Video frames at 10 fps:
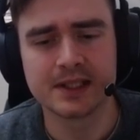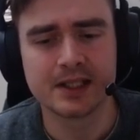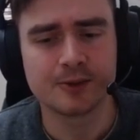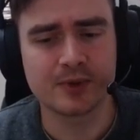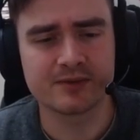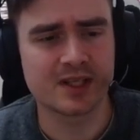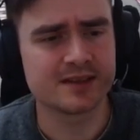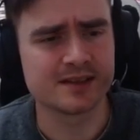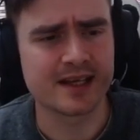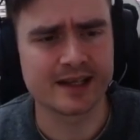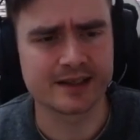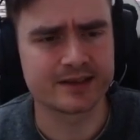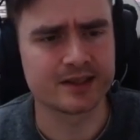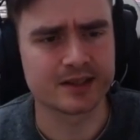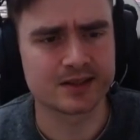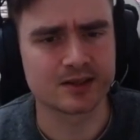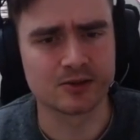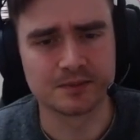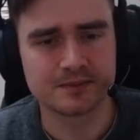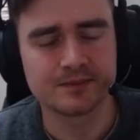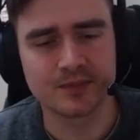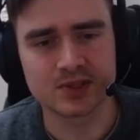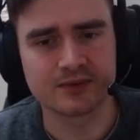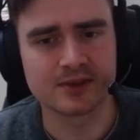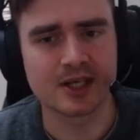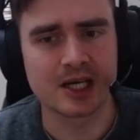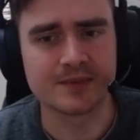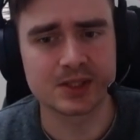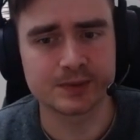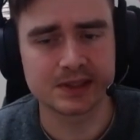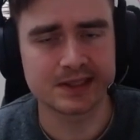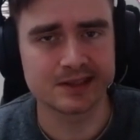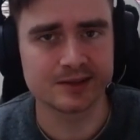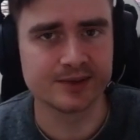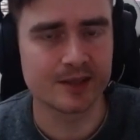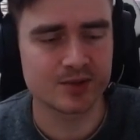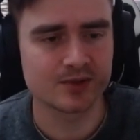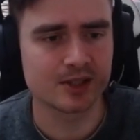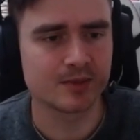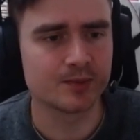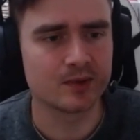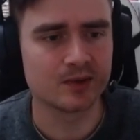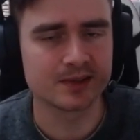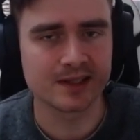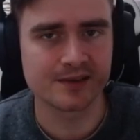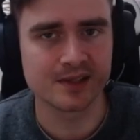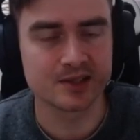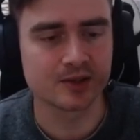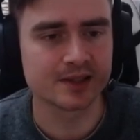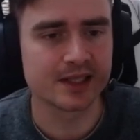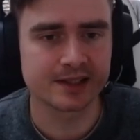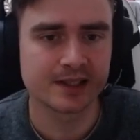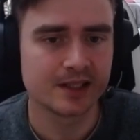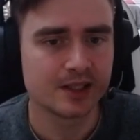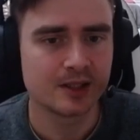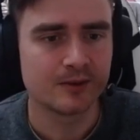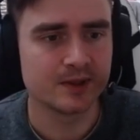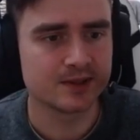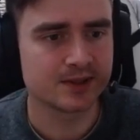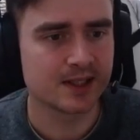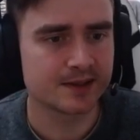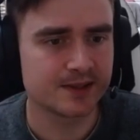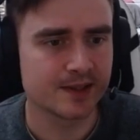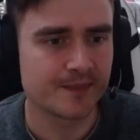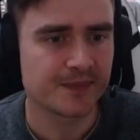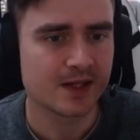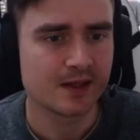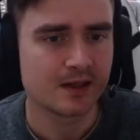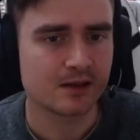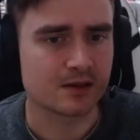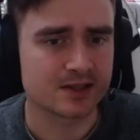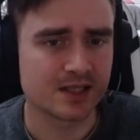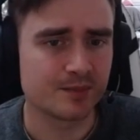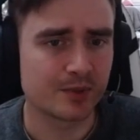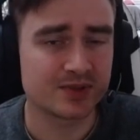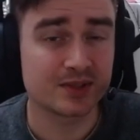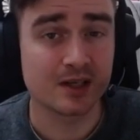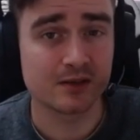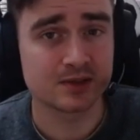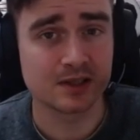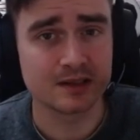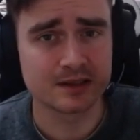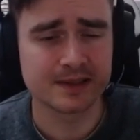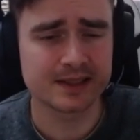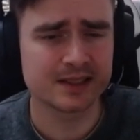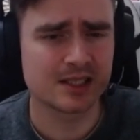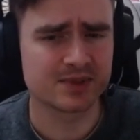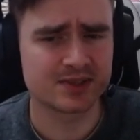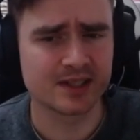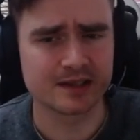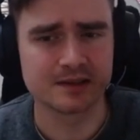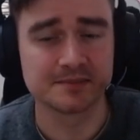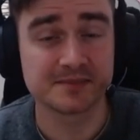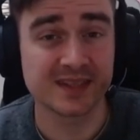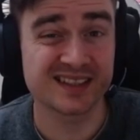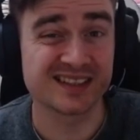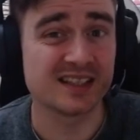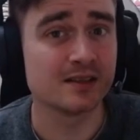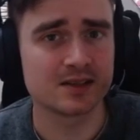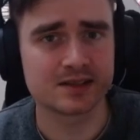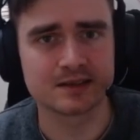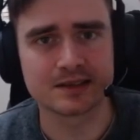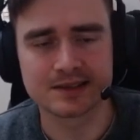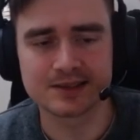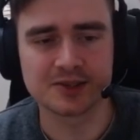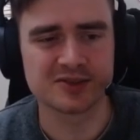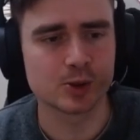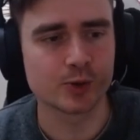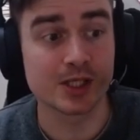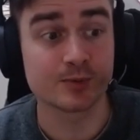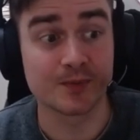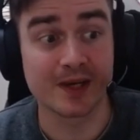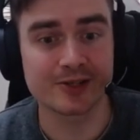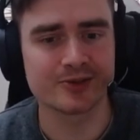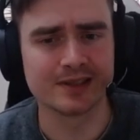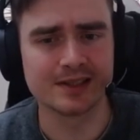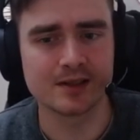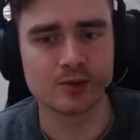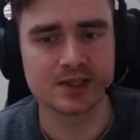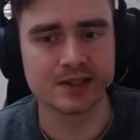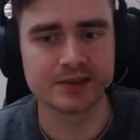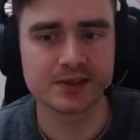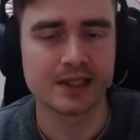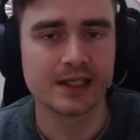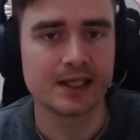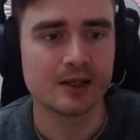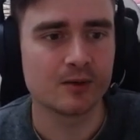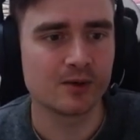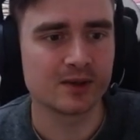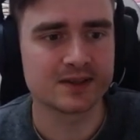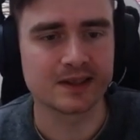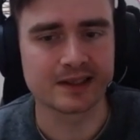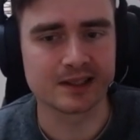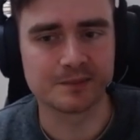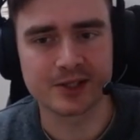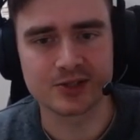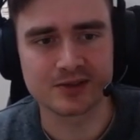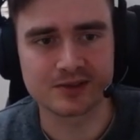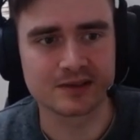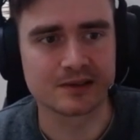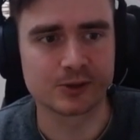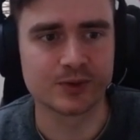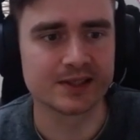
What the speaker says: We have 19 tactics here, so most of the time this will deal 2 damage to the enemy warlord and thins out our deck. Really good card here. Same purpose here, Alpha Slider. It can help us cycle. It can heal us in a certain situation where we actually need those heals. Or it's like a budget drilling